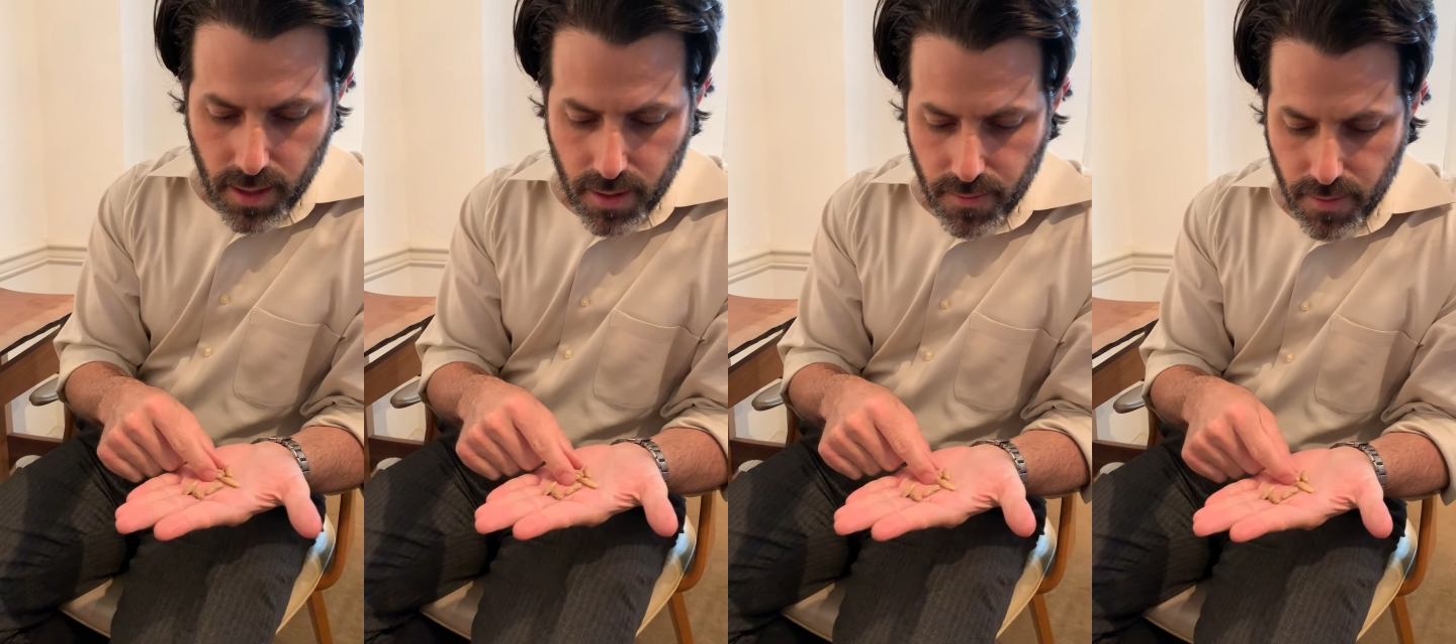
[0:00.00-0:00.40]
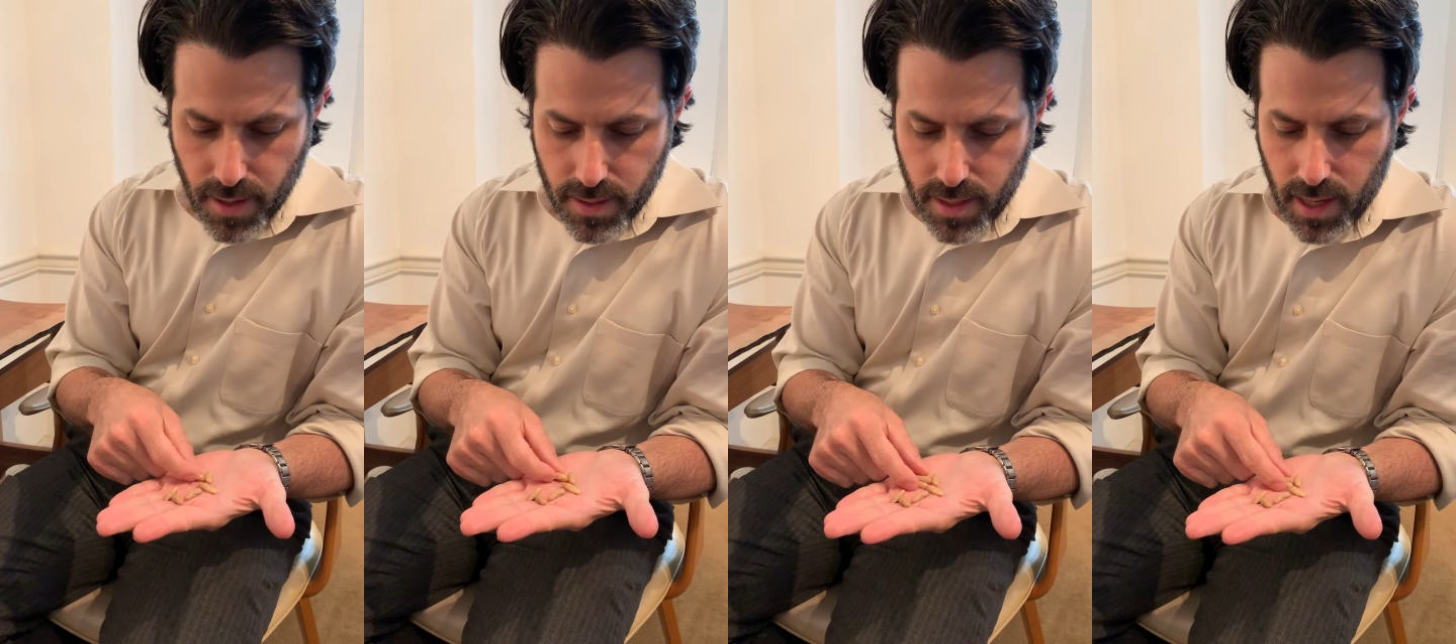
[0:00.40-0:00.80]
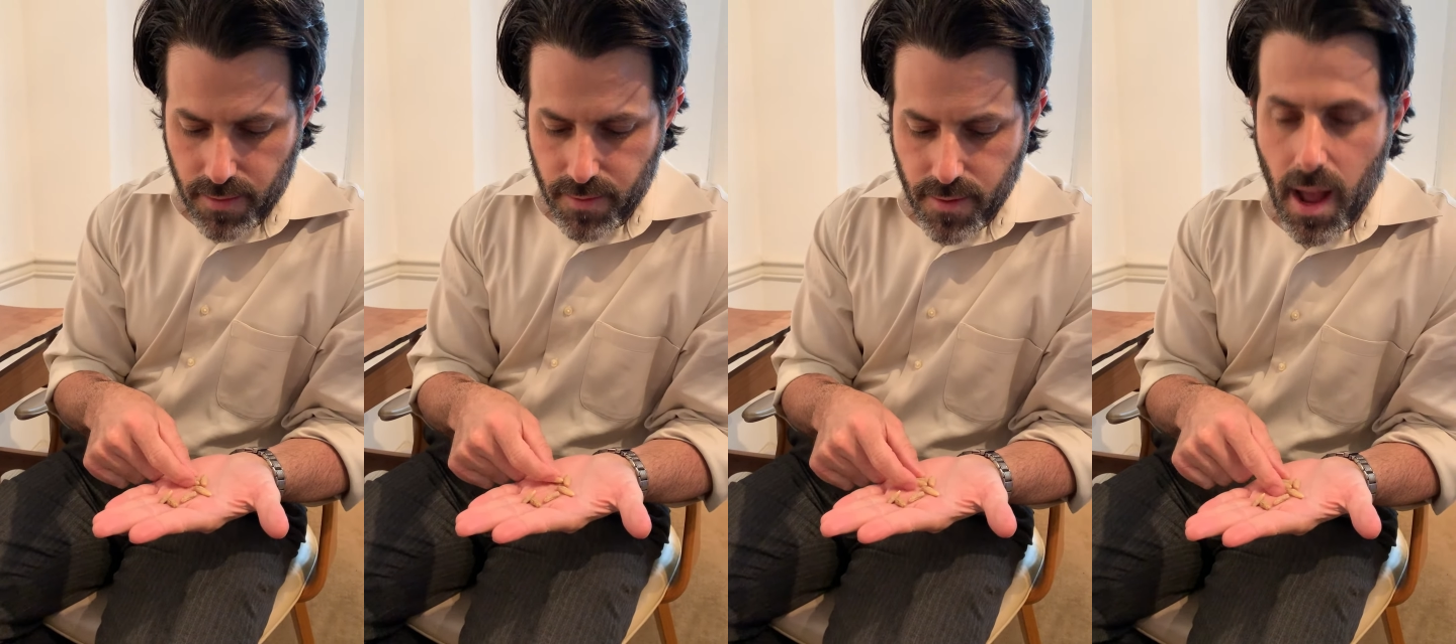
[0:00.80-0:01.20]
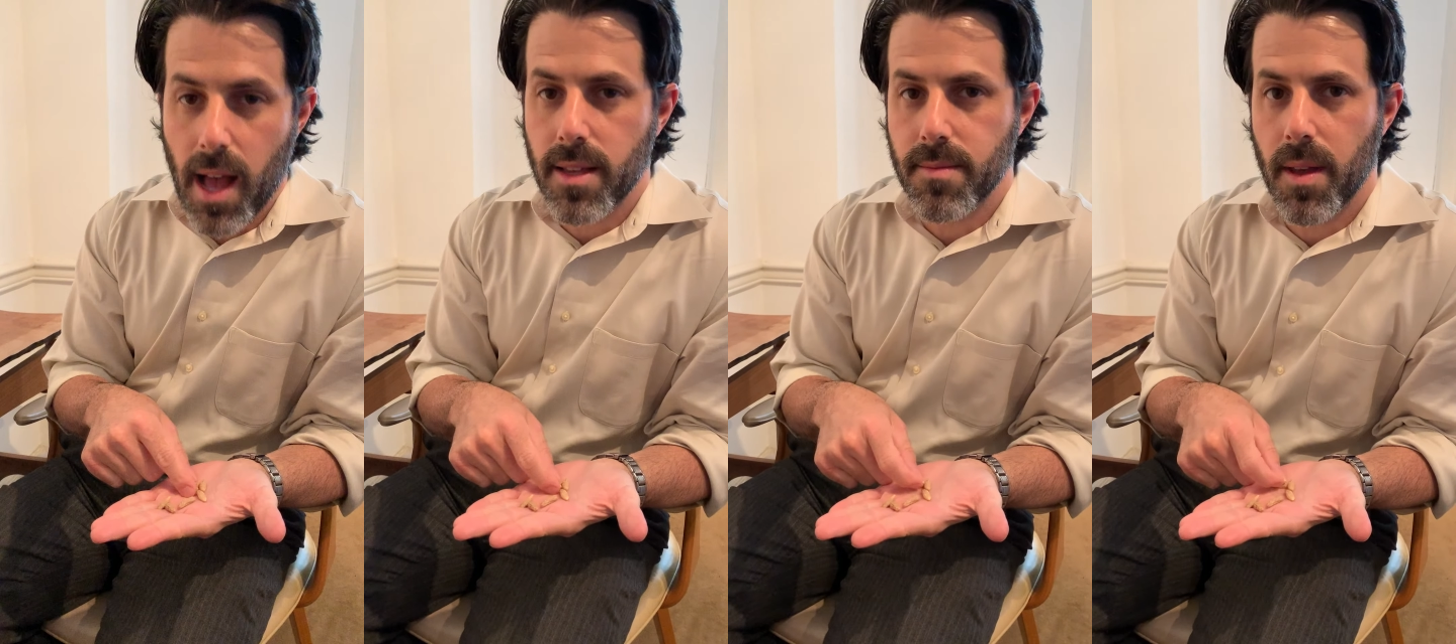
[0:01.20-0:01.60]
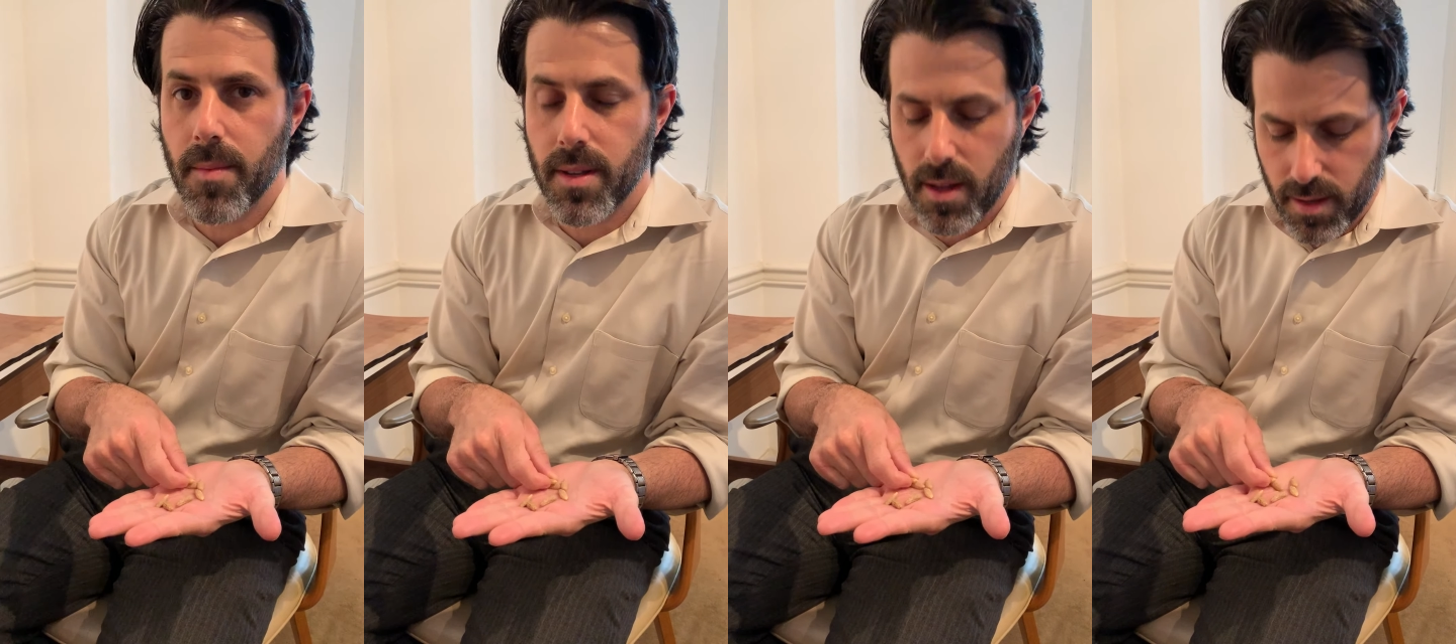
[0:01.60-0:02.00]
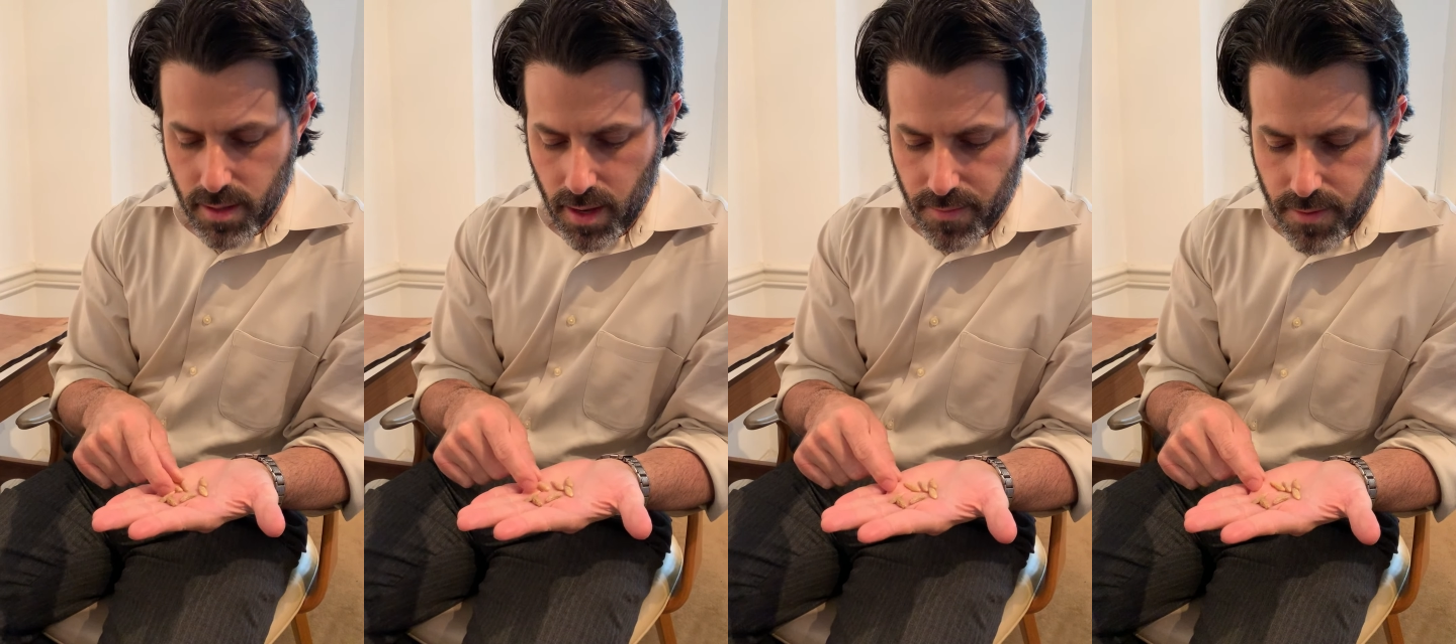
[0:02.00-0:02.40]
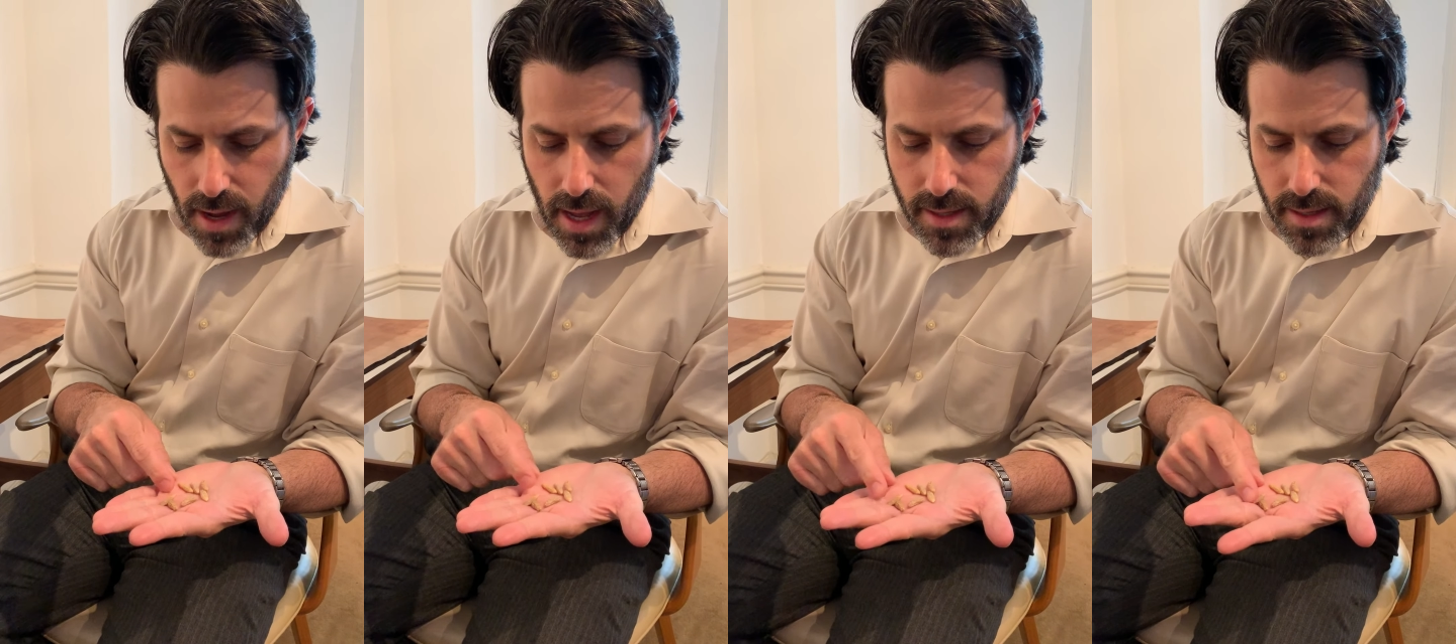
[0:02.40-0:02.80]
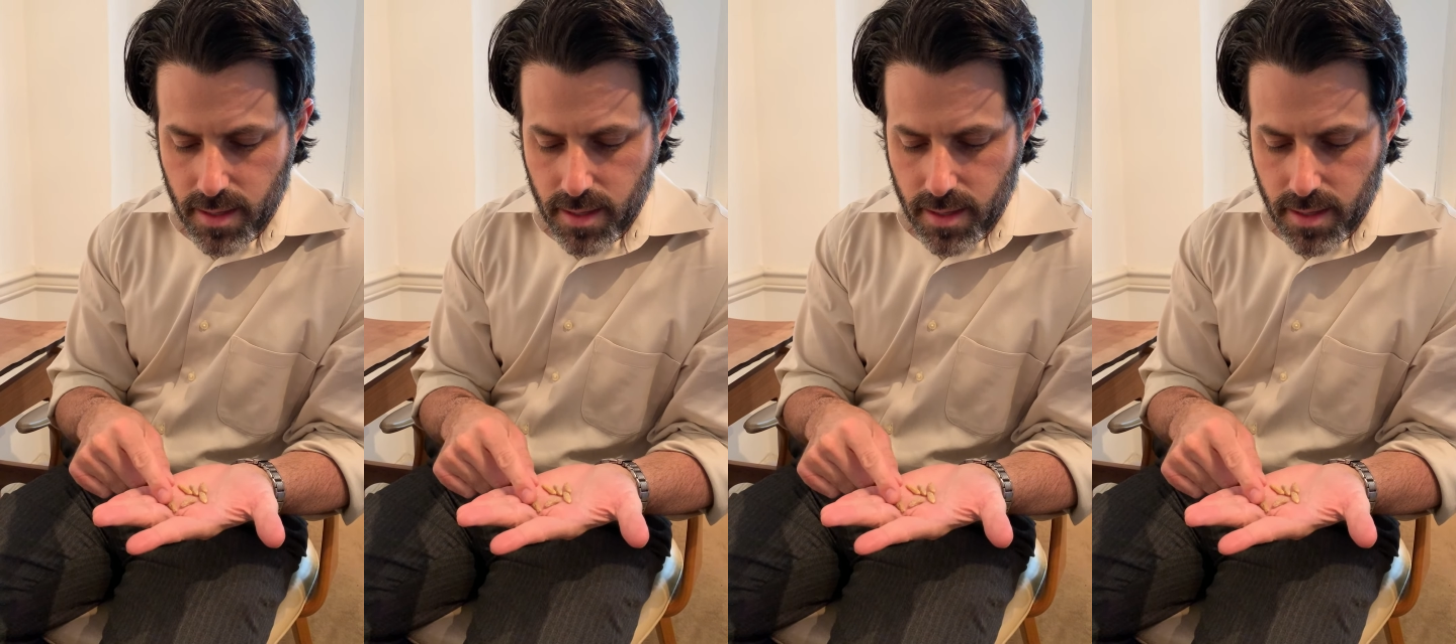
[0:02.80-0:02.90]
of it's kind of grass. Maimendong is kind of grass.